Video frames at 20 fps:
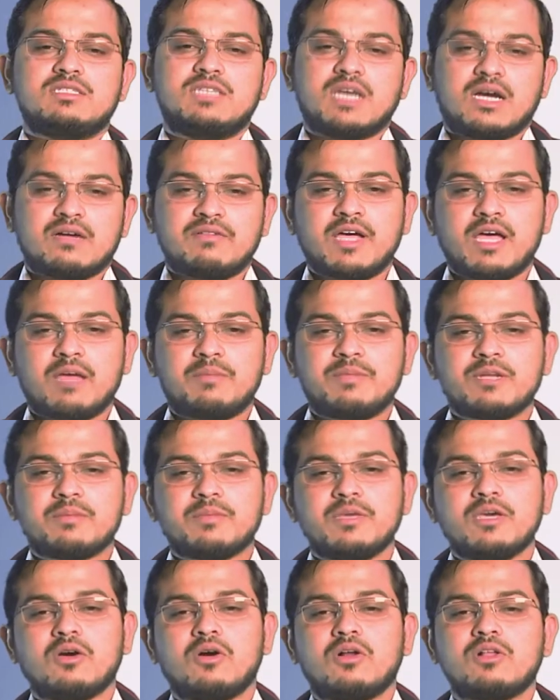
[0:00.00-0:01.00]
Java applet
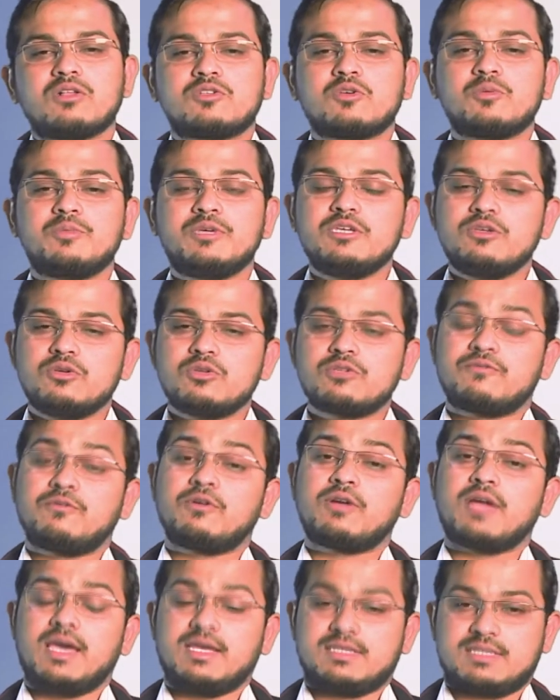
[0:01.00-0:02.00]
may also be used
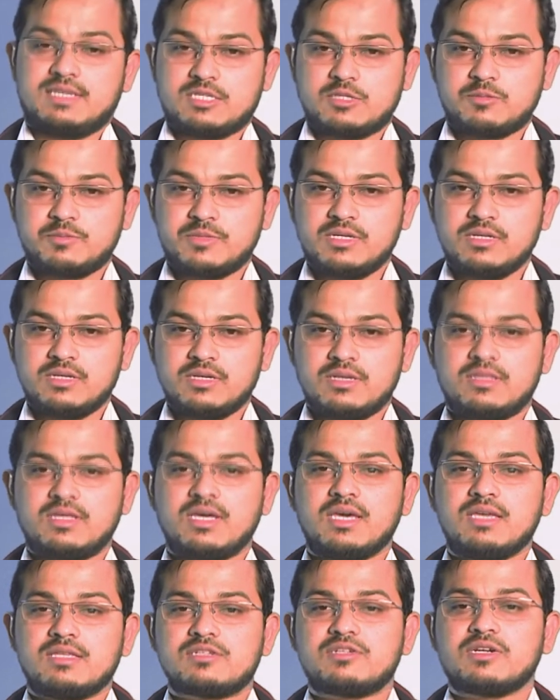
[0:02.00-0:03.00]
for assessment.
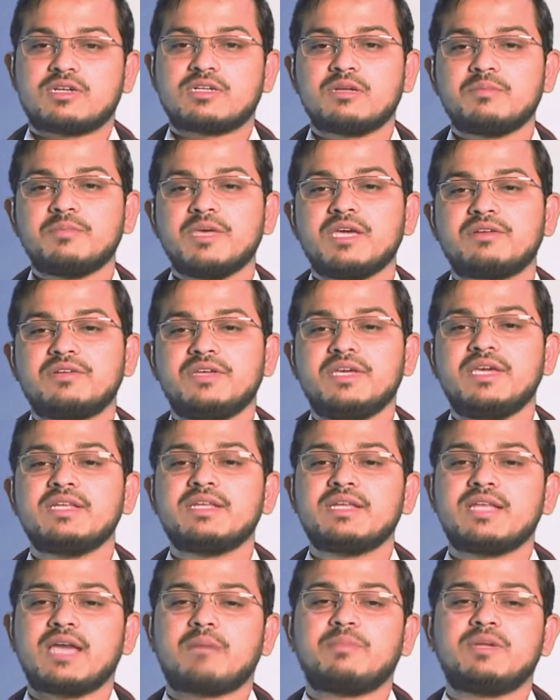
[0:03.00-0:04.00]
The instructor may create
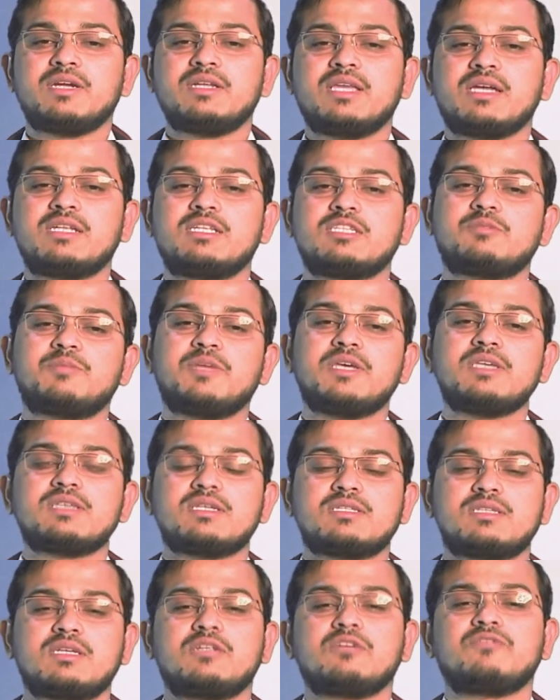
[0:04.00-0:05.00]
an applet that displays
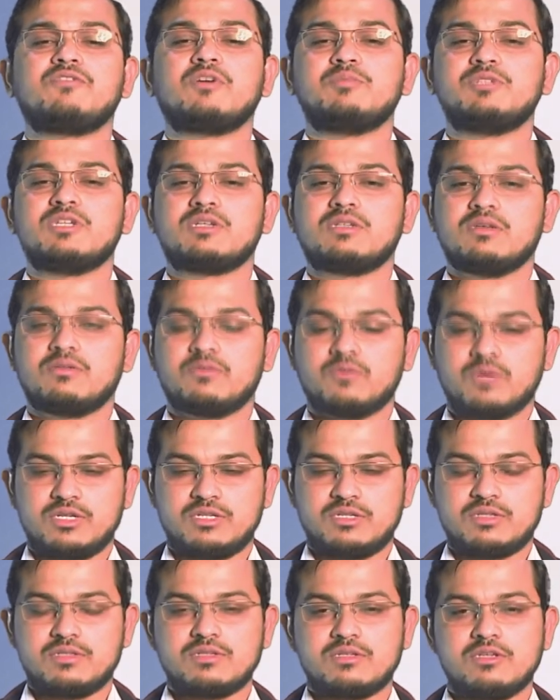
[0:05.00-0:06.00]
a set of objective
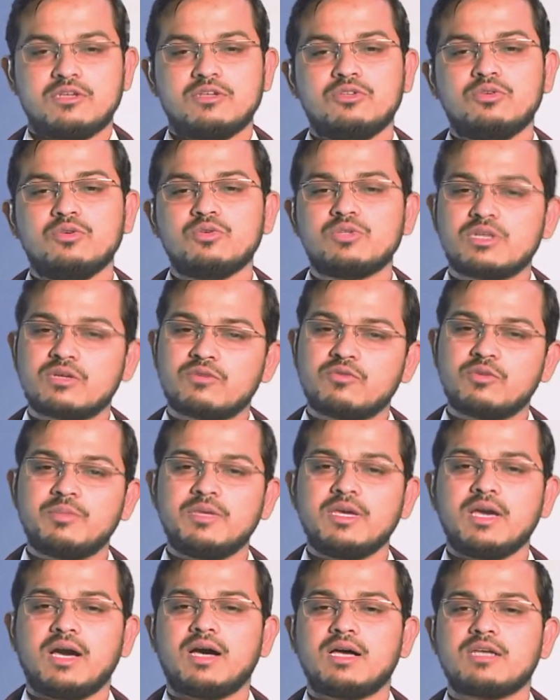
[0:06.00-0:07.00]
questions. User would
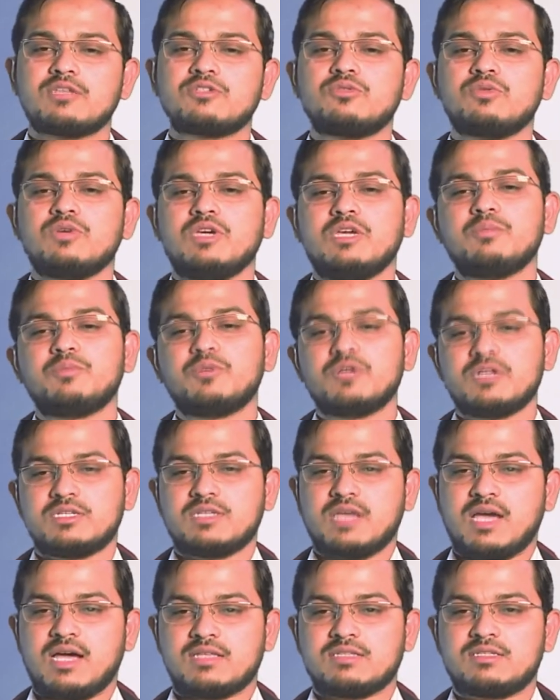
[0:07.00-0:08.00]
be asked to input
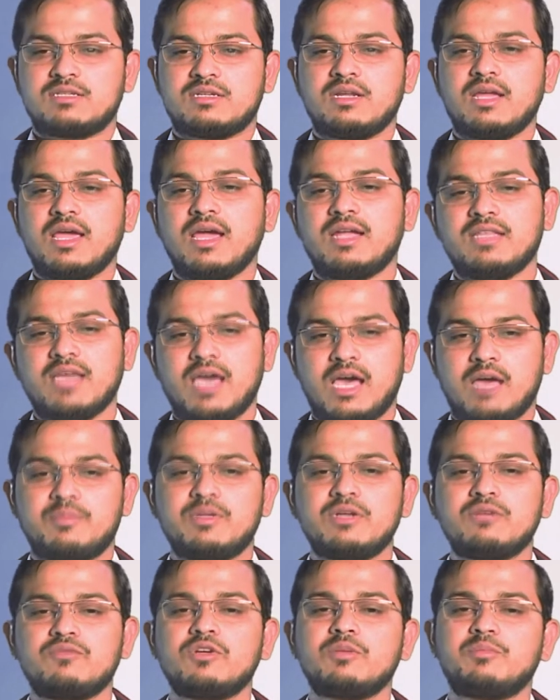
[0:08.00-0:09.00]
his answer and the
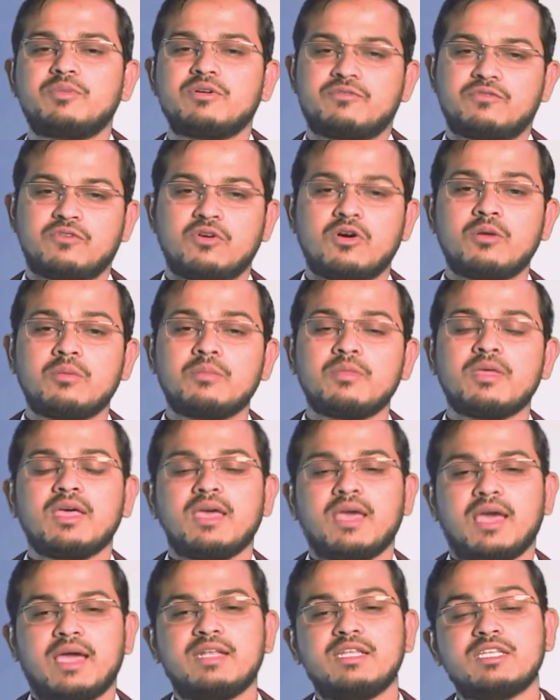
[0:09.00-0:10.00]
applet would perform
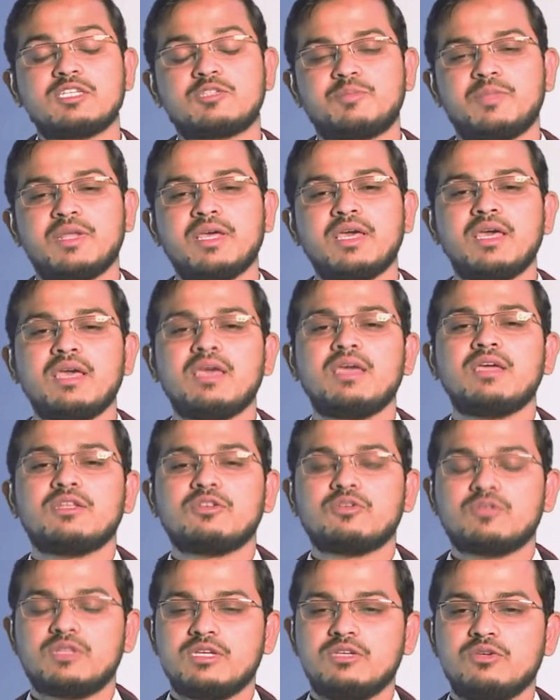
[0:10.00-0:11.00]
and display
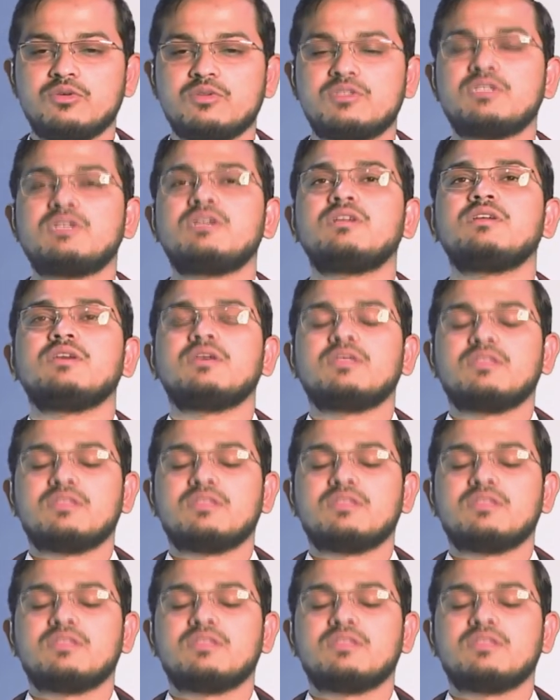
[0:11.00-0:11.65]
to the user